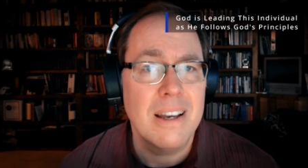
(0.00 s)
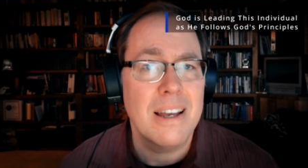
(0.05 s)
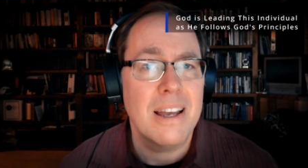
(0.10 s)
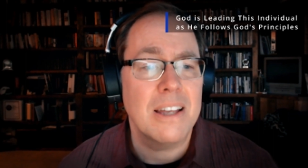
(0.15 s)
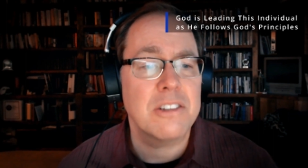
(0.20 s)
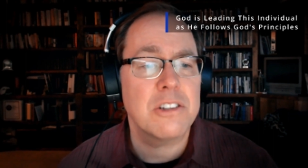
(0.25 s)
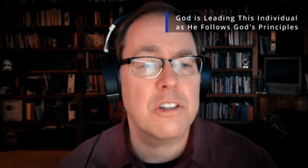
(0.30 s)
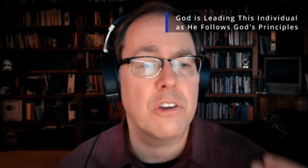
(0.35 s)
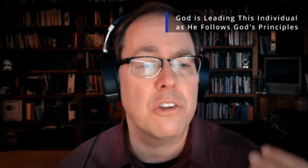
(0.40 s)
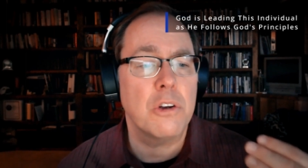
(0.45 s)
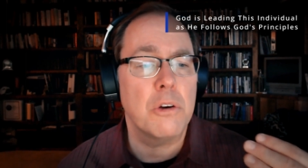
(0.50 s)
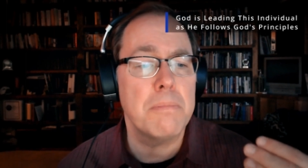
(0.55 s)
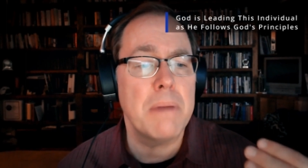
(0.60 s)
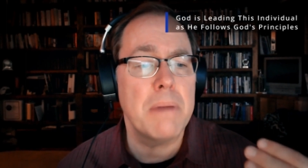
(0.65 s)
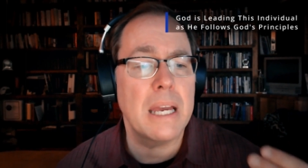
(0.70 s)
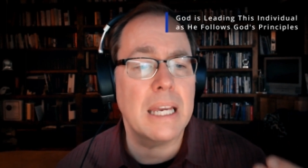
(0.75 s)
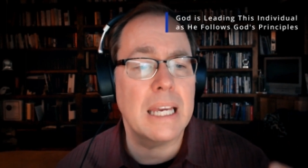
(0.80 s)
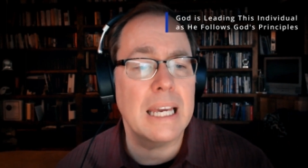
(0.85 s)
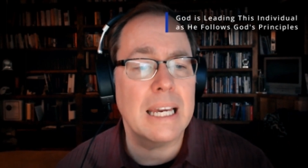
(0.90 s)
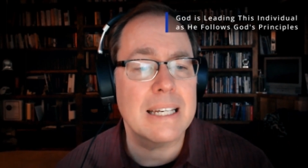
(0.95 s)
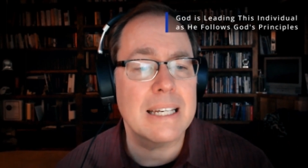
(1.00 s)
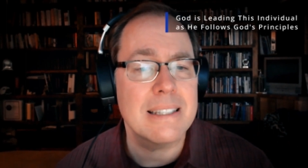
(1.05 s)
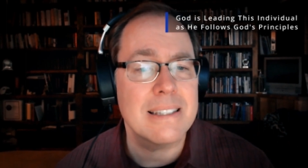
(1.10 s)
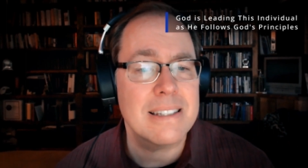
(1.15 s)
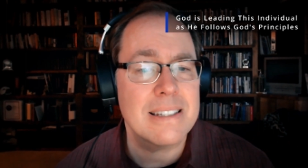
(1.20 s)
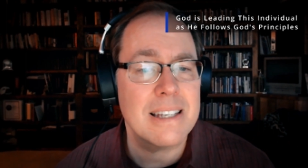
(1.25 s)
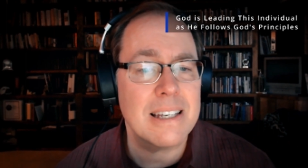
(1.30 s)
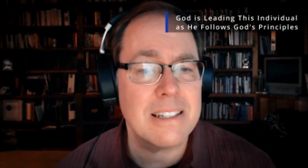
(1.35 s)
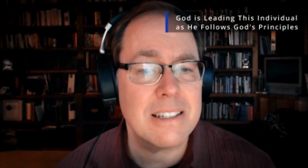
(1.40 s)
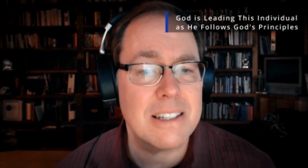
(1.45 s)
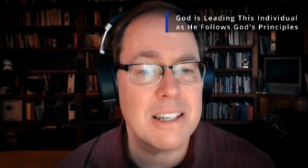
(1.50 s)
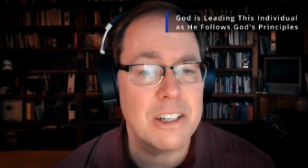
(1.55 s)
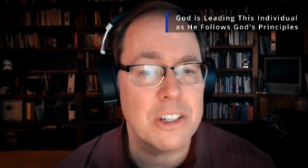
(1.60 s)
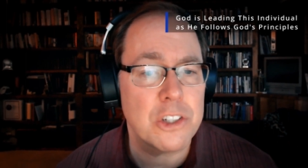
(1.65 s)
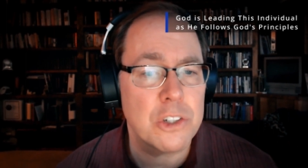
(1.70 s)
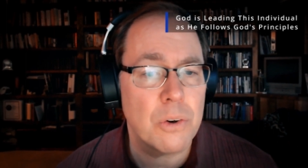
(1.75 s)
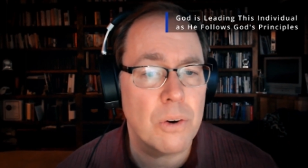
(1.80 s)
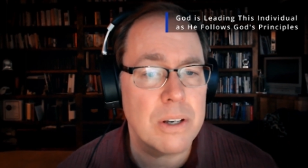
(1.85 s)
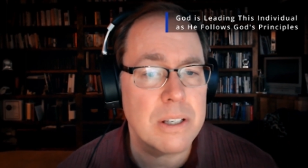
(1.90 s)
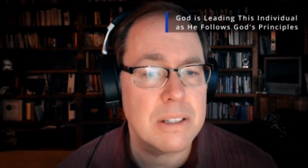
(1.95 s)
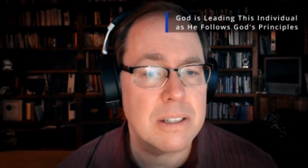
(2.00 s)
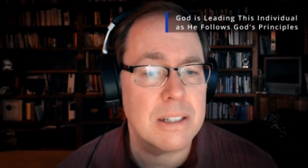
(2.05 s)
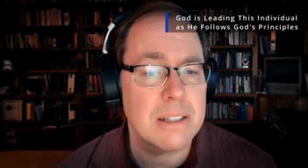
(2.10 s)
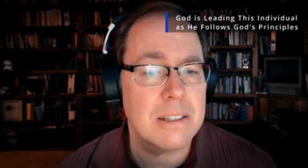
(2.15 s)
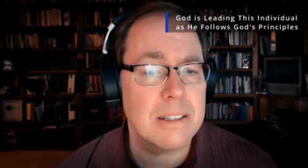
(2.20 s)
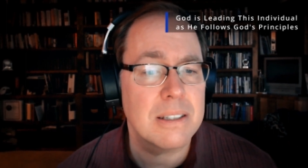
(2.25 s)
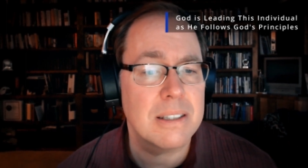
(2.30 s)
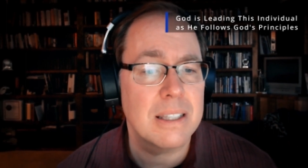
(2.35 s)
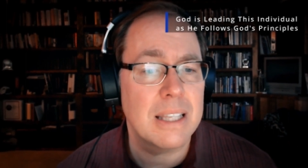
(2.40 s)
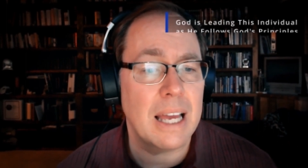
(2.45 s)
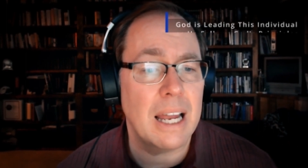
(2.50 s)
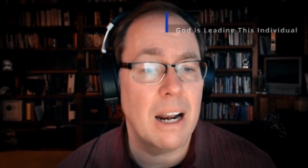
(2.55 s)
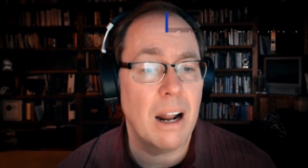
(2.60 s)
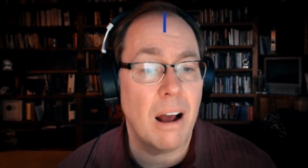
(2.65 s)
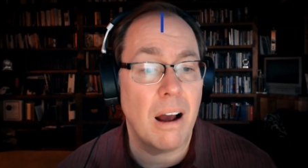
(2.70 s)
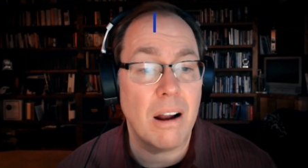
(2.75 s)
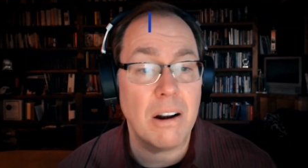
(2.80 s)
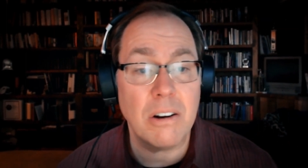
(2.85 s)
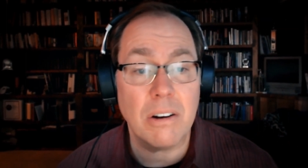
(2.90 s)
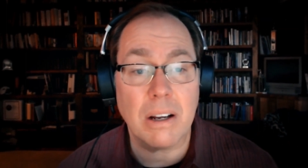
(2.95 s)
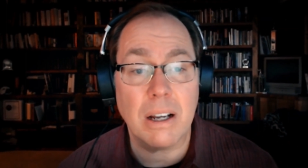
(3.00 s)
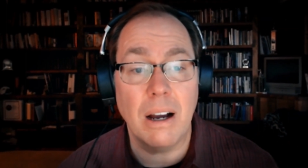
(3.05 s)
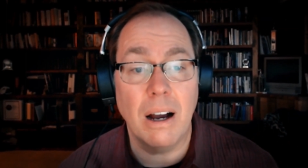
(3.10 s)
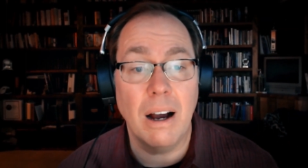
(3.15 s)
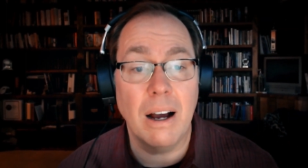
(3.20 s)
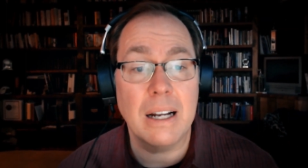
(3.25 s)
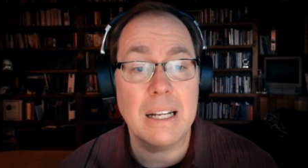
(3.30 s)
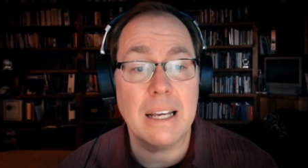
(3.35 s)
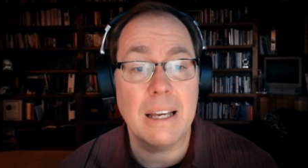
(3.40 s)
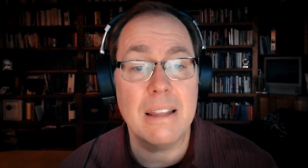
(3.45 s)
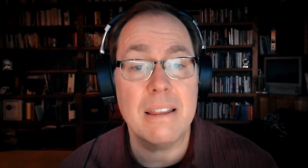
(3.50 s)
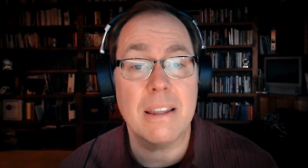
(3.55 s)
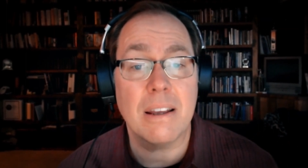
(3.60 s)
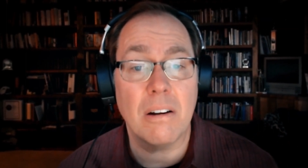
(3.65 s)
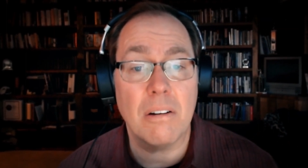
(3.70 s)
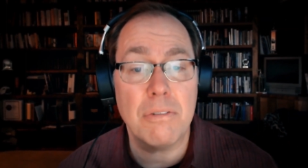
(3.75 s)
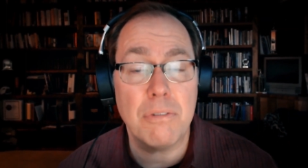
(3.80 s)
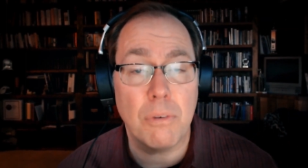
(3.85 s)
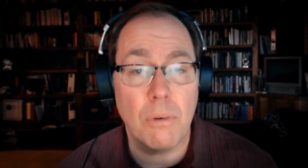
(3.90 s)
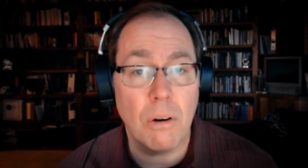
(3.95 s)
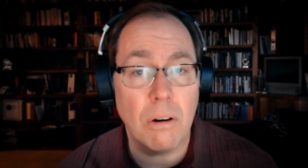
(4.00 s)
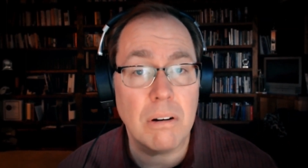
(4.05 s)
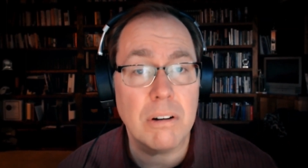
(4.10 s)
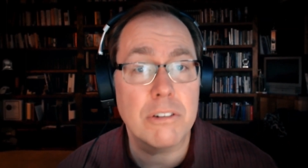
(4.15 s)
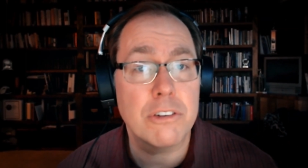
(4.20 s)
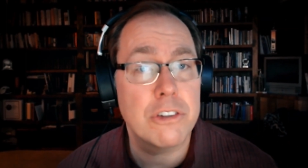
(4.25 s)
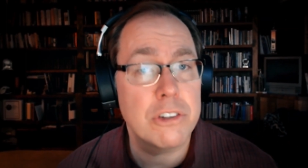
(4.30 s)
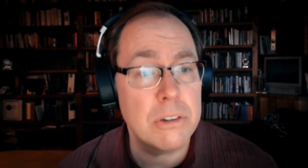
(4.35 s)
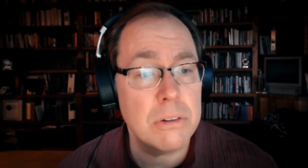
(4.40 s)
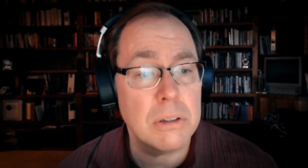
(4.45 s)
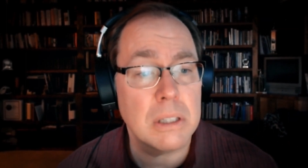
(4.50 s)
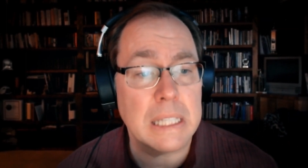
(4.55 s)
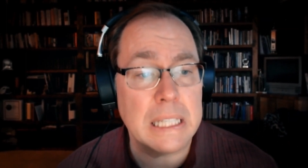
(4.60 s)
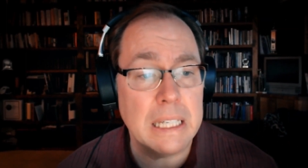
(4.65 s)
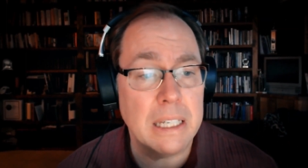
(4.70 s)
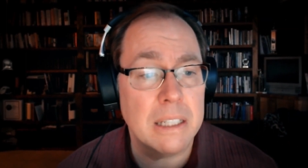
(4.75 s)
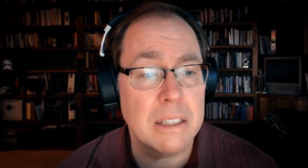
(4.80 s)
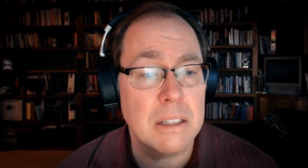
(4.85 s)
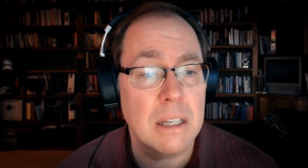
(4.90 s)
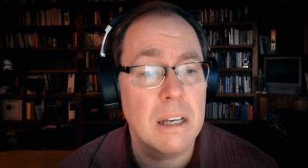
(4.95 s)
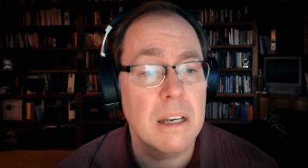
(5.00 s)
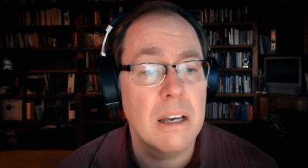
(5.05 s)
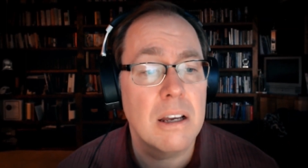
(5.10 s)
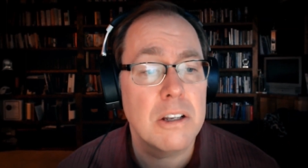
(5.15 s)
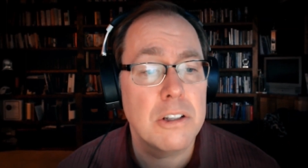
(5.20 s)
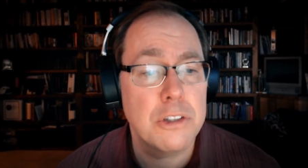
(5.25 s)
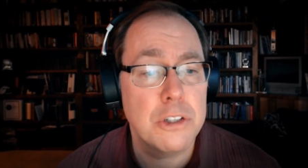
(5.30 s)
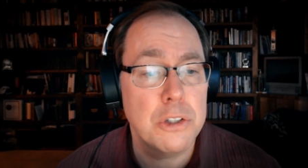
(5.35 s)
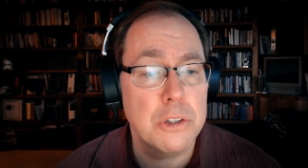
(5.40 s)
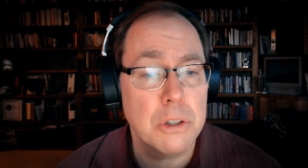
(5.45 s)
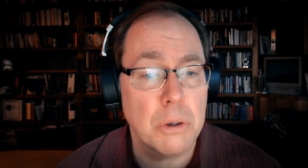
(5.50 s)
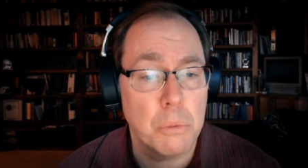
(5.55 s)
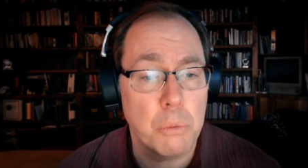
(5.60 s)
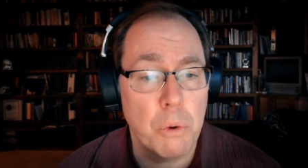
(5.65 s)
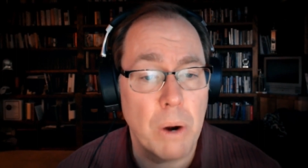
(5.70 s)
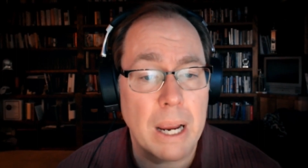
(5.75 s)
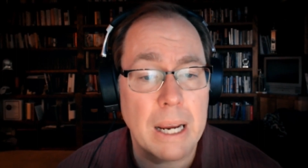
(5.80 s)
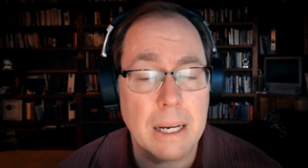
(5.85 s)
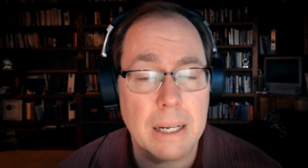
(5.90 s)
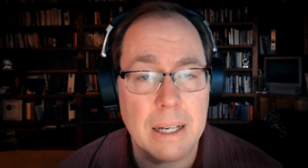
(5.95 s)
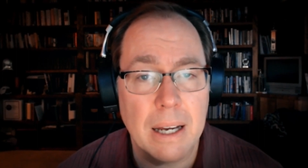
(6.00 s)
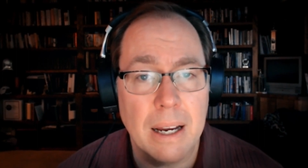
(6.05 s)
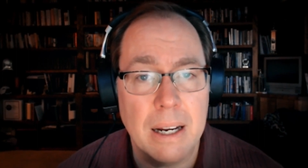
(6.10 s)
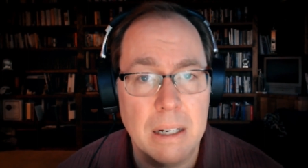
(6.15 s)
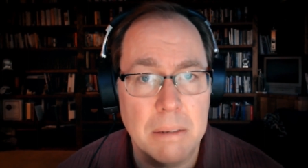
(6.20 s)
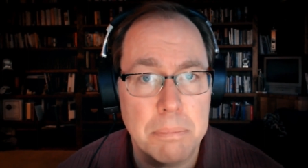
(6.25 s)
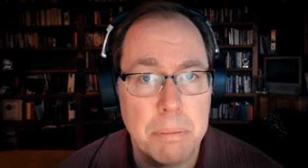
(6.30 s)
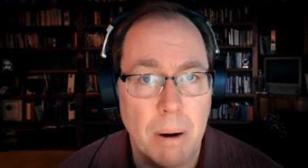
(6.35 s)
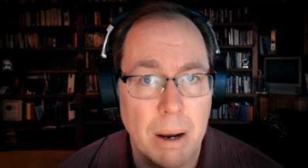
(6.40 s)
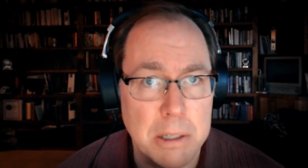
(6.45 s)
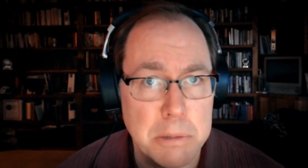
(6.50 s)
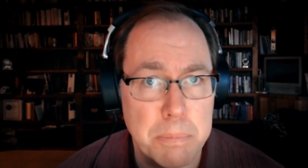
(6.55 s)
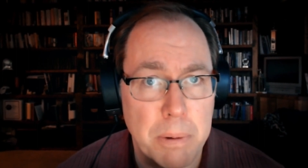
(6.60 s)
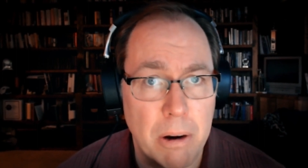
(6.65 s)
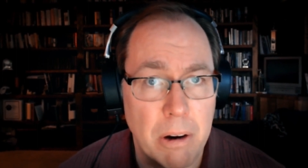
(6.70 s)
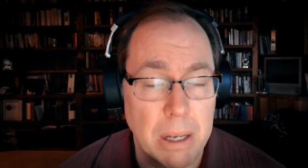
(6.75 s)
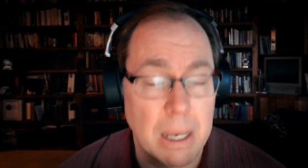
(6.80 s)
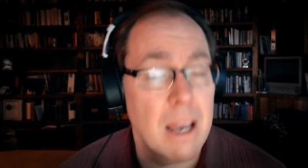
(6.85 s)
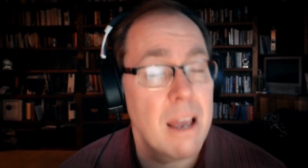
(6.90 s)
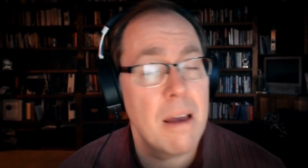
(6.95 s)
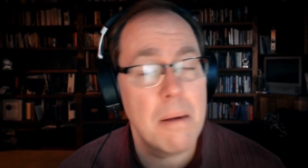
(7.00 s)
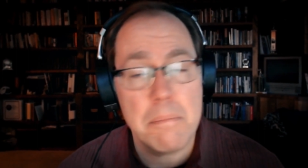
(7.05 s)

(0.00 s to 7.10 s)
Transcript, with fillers: And so they're making consistent choices that honor God and therefore do lead to the right kind of prosperity.